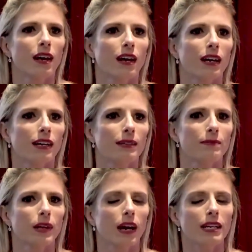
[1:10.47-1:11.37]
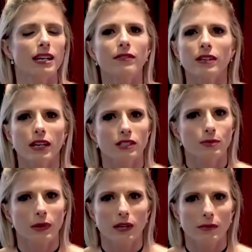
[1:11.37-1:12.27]
Um, I never
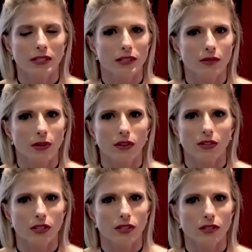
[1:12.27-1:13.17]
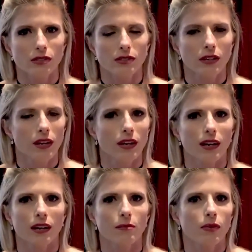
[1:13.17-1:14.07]
experimented with girls uh,